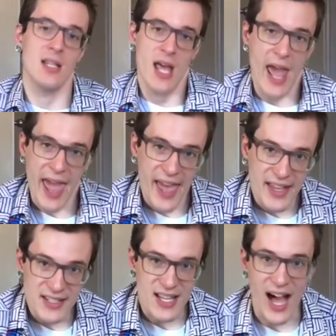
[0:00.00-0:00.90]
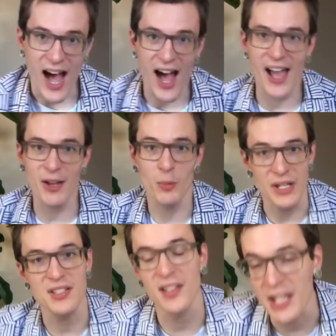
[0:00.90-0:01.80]
And I
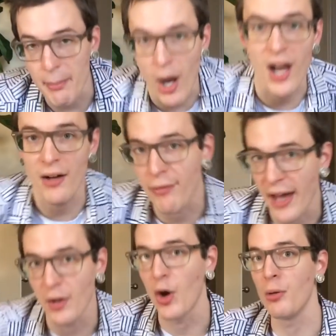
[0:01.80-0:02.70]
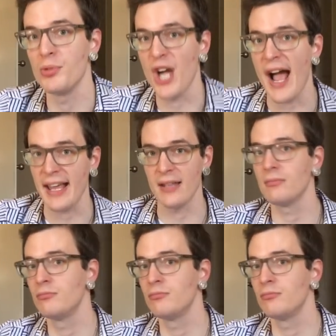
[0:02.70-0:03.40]
recently bought a Final Home jacket.